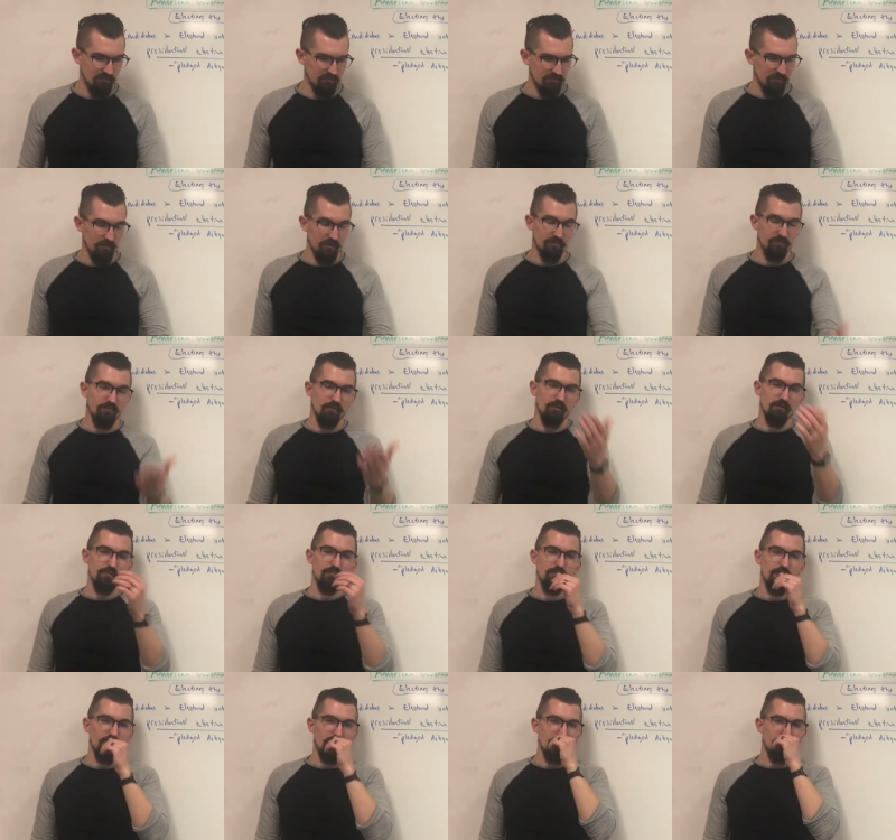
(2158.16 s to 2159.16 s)
voted for
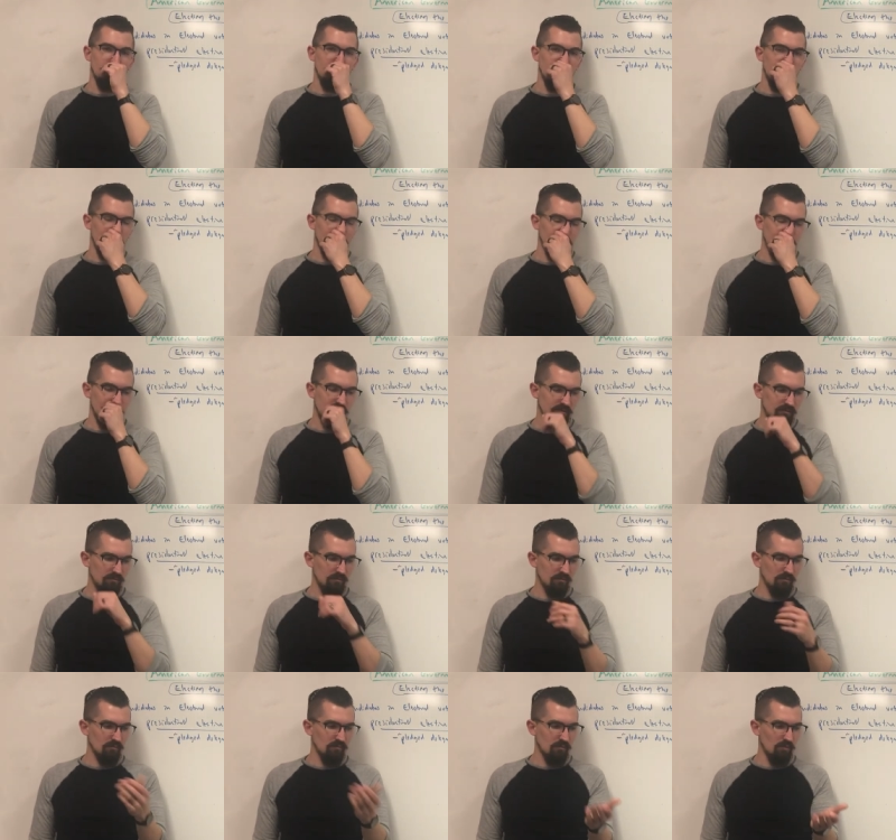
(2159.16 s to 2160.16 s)
by
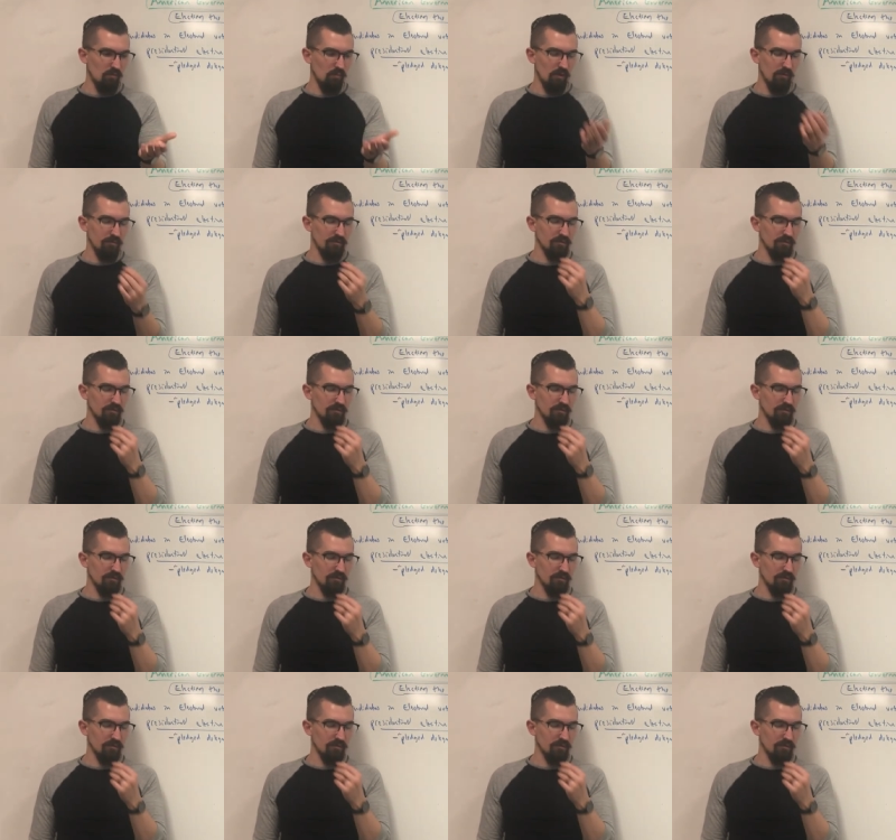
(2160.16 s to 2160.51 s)
one